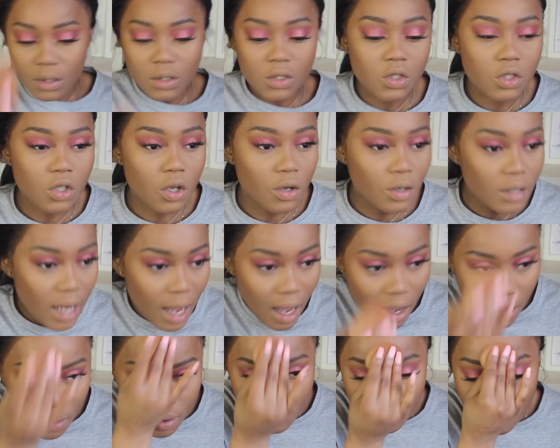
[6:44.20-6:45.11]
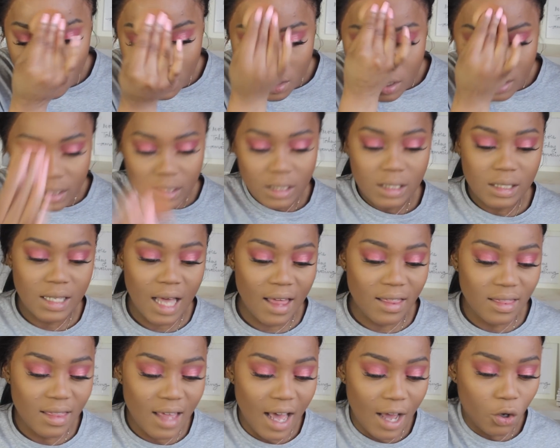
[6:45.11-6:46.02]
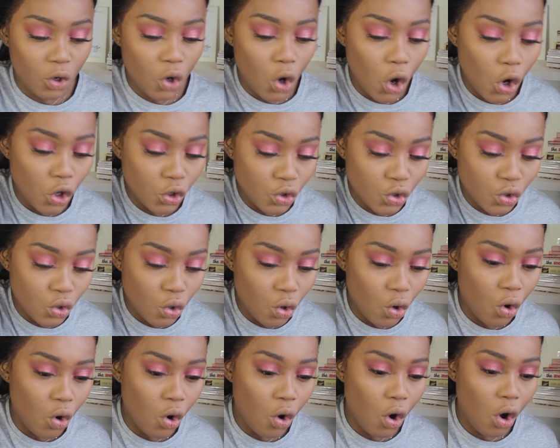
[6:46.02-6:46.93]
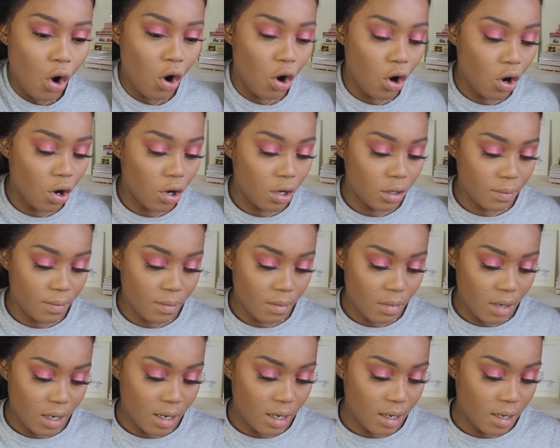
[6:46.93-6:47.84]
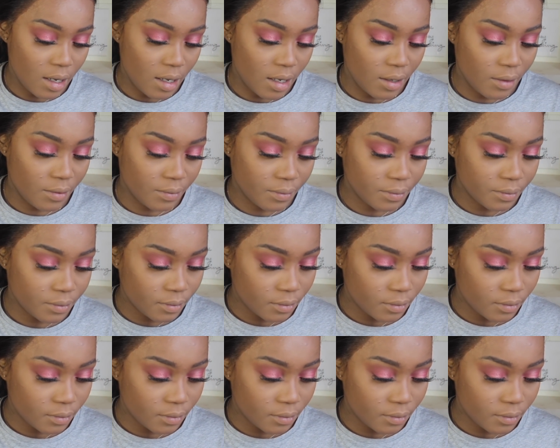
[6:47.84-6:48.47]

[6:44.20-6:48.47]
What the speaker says: So now I'm going to set that contour on my